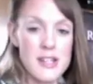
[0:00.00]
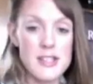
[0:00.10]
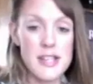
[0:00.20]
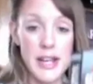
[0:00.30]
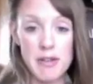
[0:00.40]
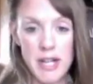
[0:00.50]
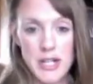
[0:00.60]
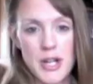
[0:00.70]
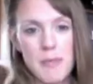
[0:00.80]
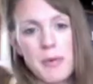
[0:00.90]
Sega Rally
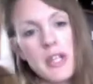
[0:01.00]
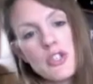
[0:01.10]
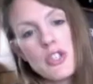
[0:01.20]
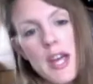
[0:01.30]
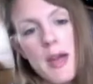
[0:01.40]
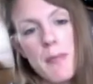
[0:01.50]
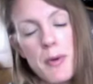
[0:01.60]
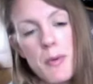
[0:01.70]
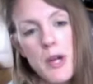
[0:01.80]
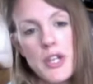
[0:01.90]
Championship,
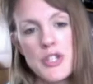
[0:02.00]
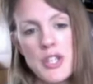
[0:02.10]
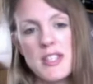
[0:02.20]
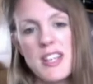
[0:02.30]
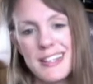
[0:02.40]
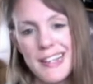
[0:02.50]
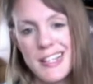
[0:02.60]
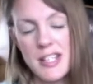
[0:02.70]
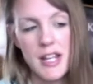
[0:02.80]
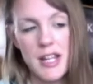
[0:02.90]
which is a
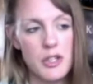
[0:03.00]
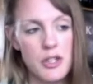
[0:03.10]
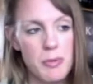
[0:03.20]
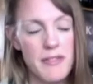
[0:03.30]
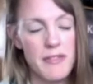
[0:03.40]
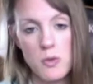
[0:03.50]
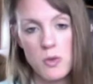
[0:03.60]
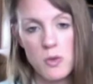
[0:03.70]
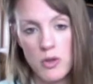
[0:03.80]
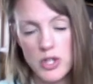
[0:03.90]
classic. I do believe this was a
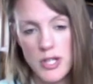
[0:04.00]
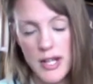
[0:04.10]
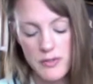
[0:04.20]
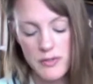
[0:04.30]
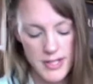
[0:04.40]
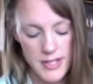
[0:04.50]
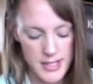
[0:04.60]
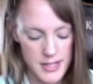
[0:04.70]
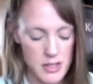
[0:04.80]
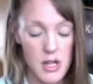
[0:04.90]
launch title for the
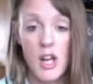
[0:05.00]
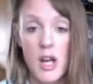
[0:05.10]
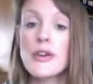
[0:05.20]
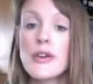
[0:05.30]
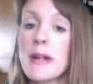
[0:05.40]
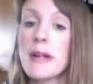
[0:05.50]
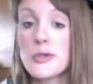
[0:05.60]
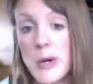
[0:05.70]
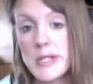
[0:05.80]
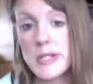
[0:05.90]
Saturn. Could have made a
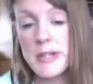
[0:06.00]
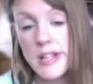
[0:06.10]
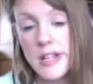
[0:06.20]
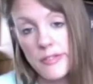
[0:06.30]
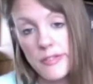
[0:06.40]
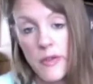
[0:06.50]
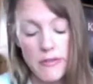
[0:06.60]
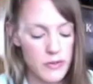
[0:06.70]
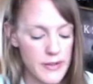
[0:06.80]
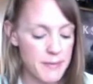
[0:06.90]
twat of myself and got that
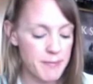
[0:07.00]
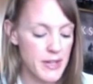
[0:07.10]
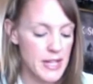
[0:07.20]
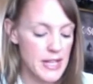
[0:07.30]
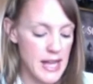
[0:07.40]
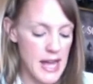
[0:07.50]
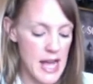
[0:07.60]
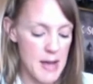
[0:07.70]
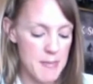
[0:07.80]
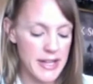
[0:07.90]
wrong then.
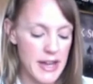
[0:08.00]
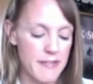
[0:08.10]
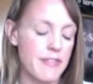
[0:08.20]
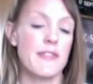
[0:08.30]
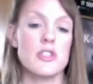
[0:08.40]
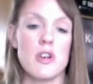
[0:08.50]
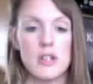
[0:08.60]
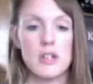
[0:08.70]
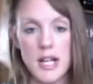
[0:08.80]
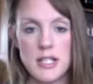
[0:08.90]
Again, FIFA
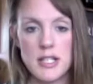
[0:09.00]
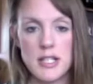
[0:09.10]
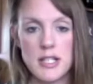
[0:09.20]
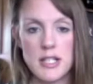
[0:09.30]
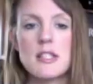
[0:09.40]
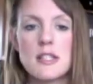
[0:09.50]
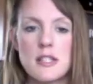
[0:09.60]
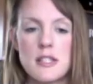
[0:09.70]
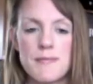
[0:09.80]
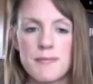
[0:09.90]
Soccer
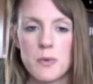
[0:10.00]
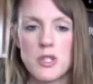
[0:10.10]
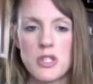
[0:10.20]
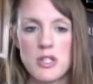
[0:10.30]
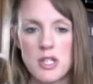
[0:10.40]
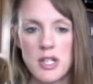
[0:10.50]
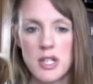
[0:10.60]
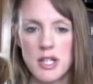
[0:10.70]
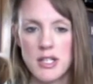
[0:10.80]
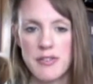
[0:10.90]
96, which is
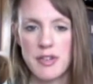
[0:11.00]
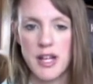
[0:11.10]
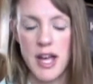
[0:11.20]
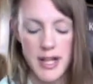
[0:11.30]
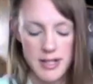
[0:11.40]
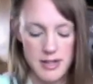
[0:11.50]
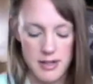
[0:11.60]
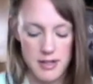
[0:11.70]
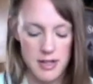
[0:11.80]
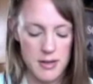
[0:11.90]
a different case
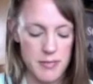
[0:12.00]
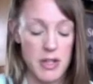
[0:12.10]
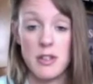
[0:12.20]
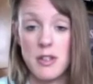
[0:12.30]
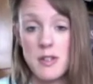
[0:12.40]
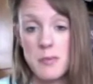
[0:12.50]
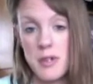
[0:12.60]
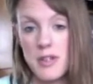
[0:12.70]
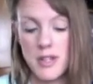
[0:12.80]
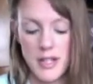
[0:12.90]
than the others,
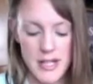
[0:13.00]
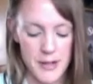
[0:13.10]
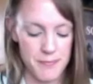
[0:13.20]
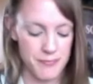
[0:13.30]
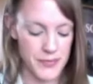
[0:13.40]
but you know,